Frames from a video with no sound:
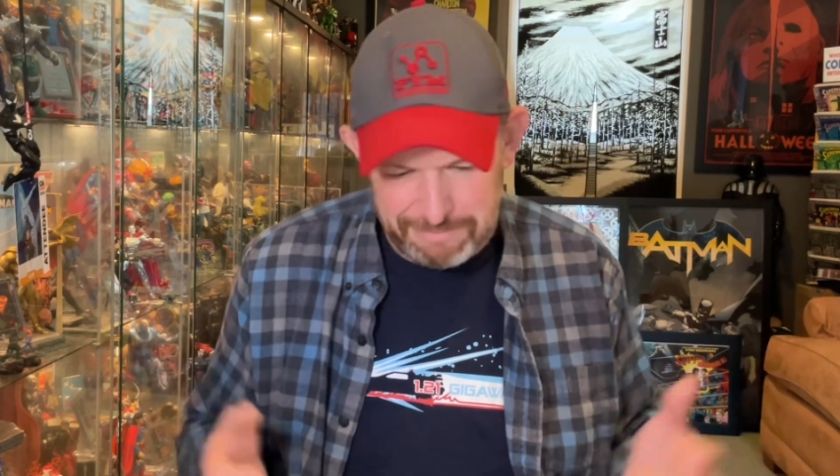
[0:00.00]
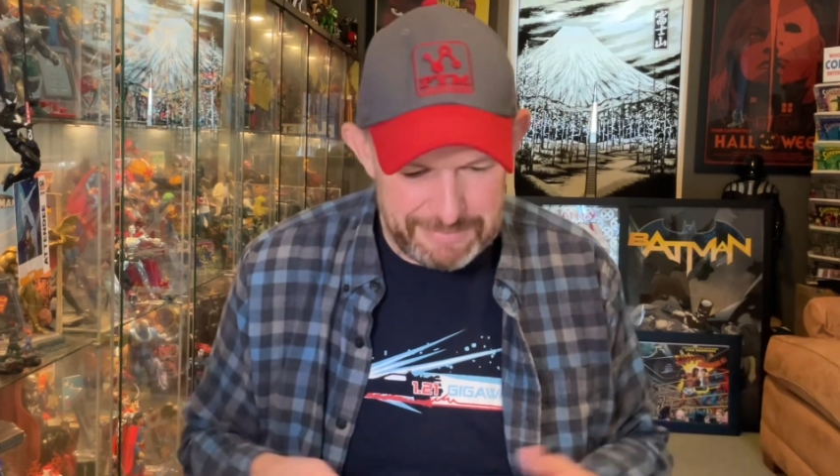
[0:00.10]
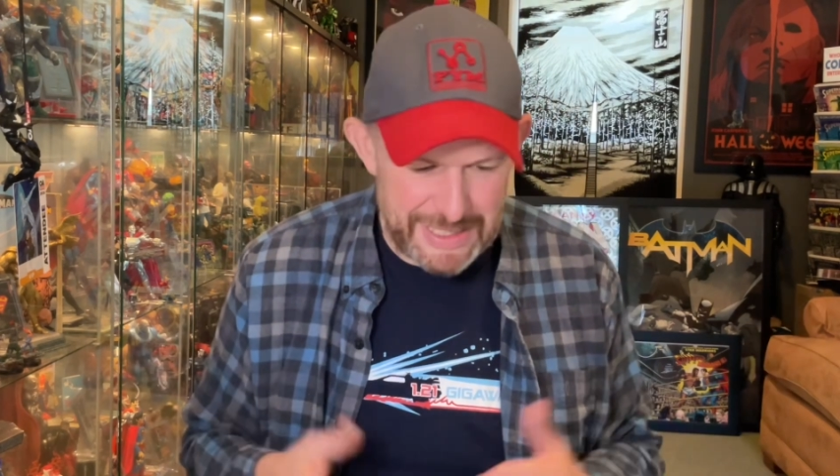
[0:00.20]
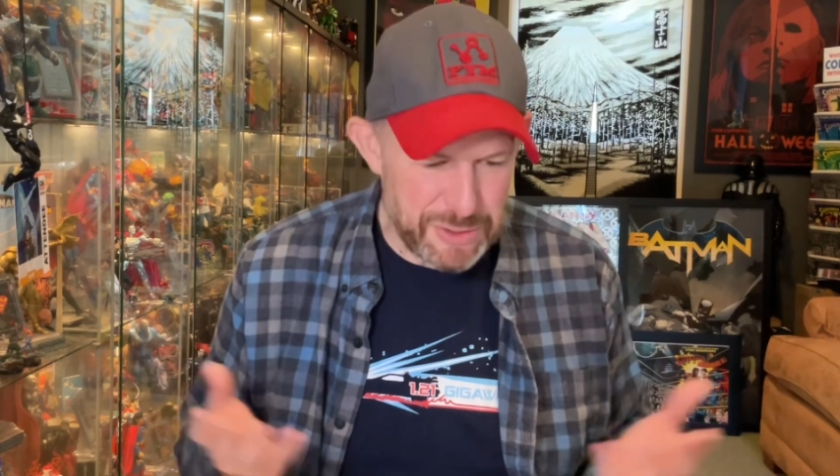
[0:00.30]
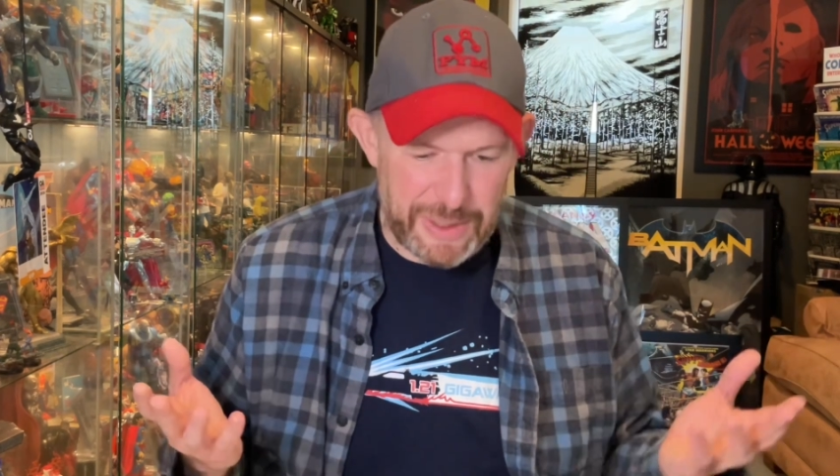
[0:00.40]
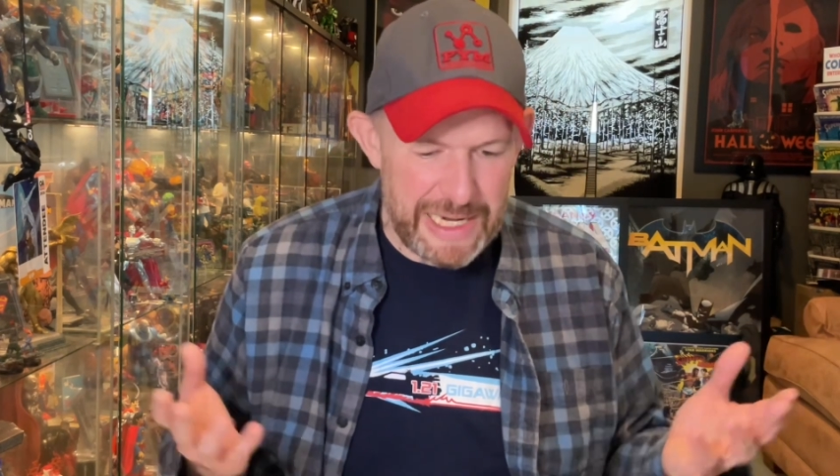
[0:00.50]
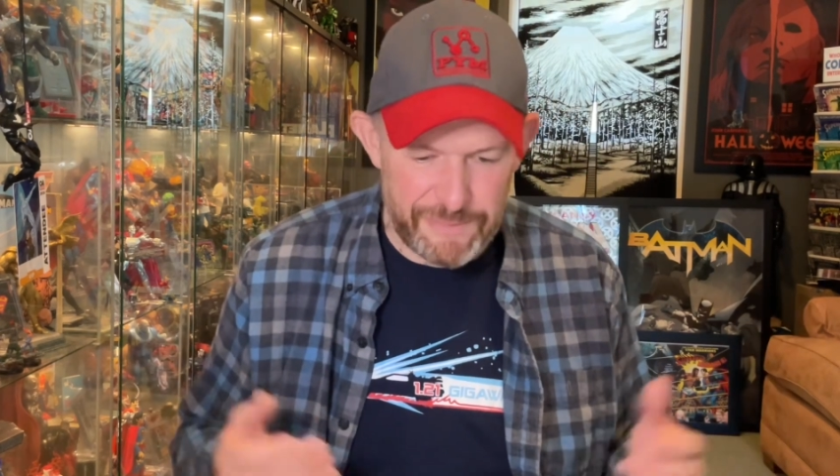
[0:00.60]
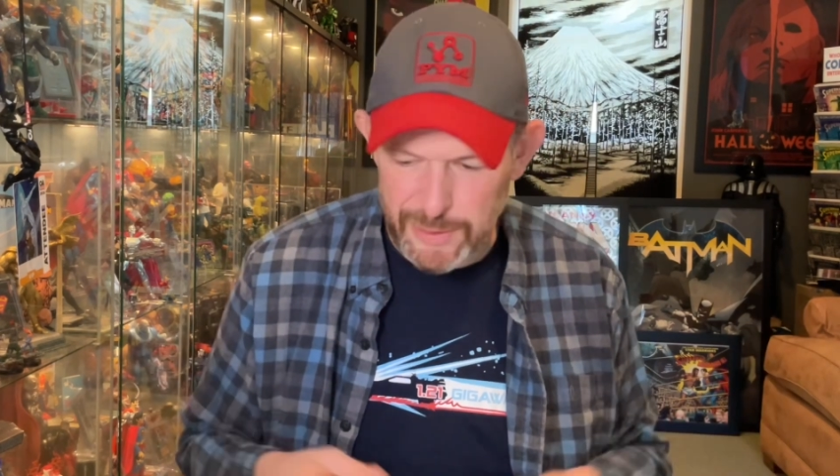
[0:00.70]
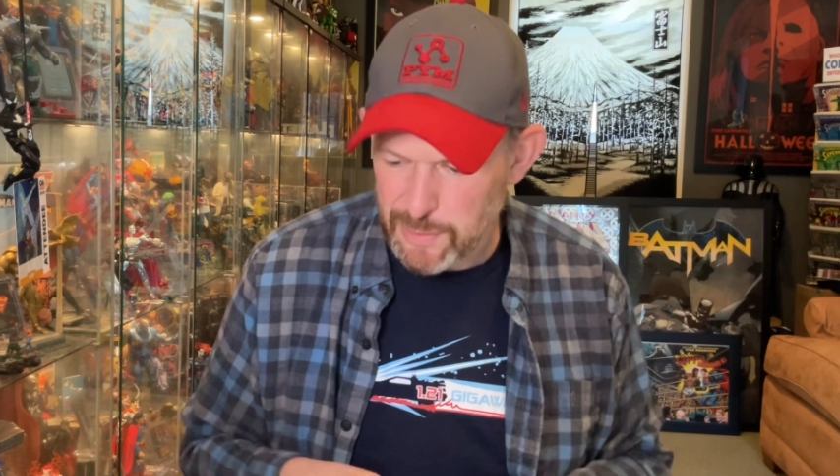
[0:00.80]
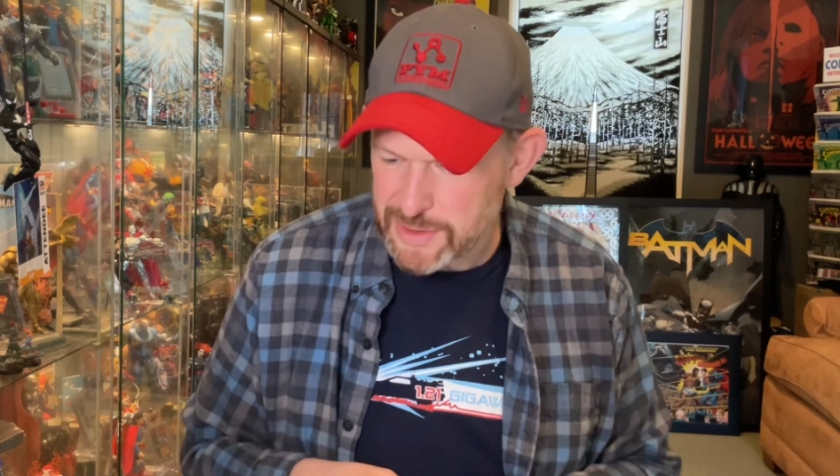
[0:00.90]
that's okay if
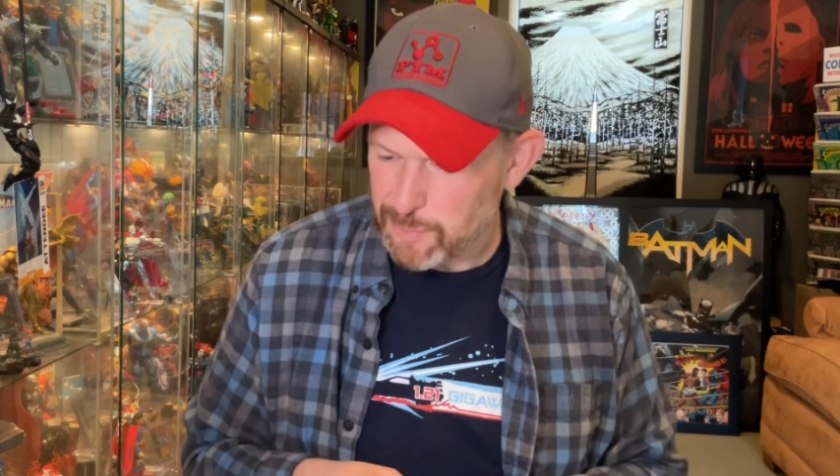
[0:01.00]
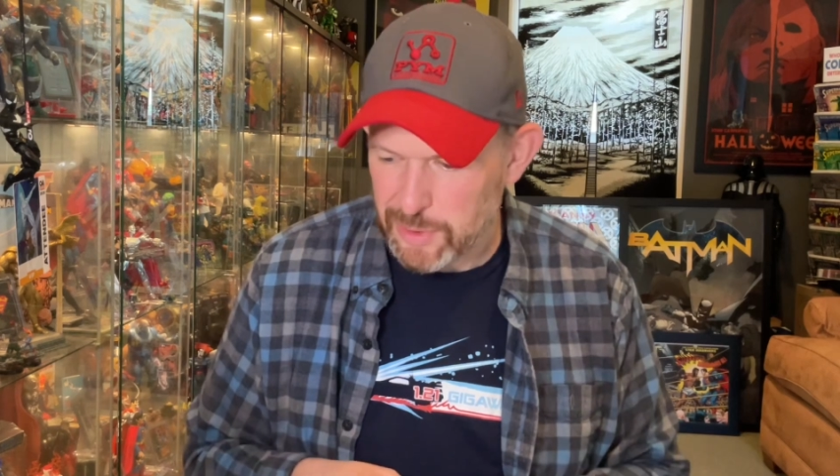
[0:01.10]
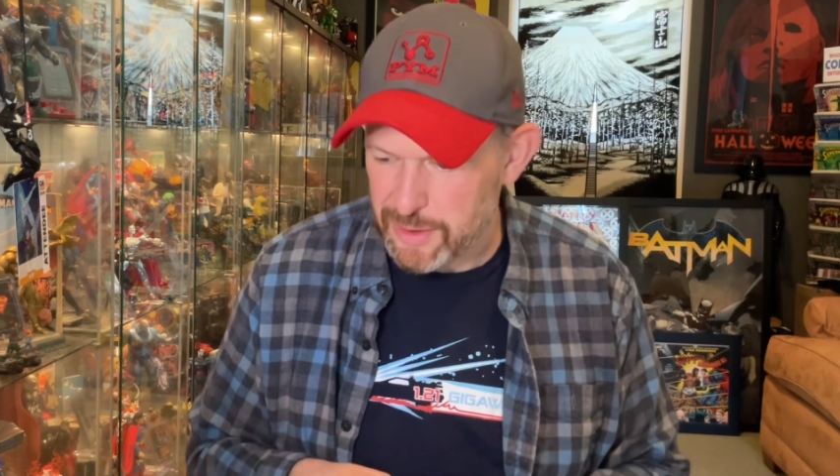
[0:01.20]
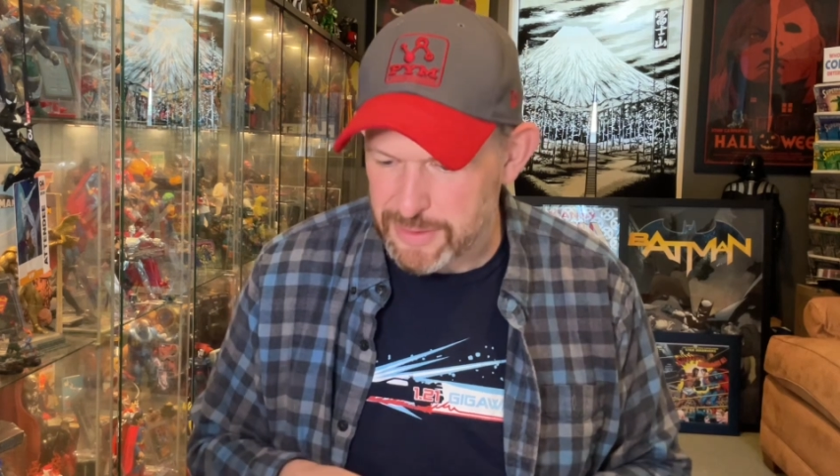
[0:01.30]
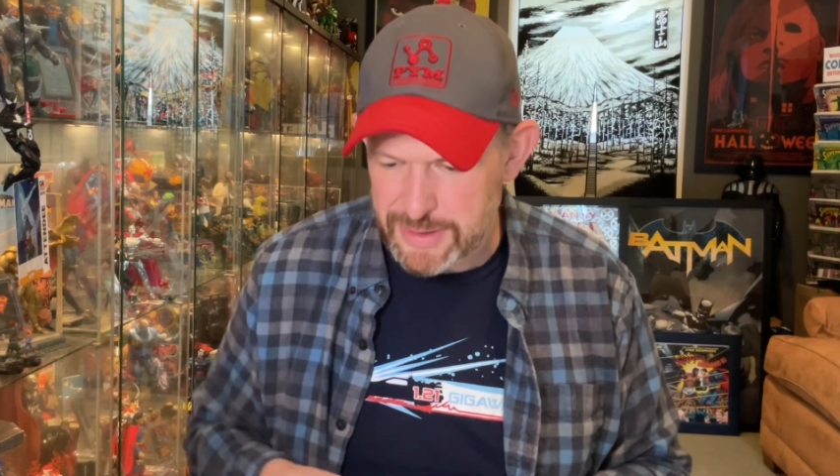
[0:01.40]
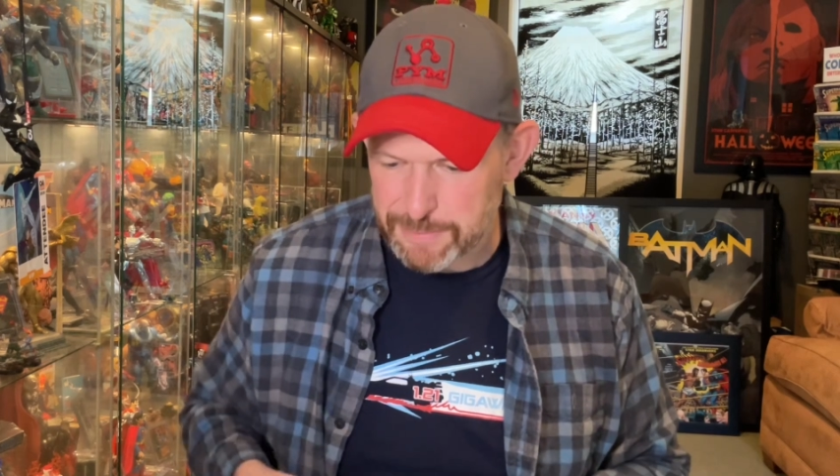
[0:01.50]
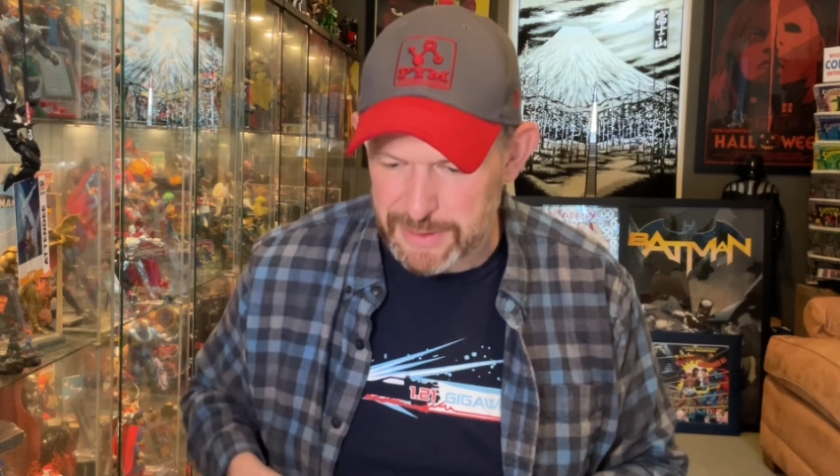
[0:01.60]
it goes somewhere else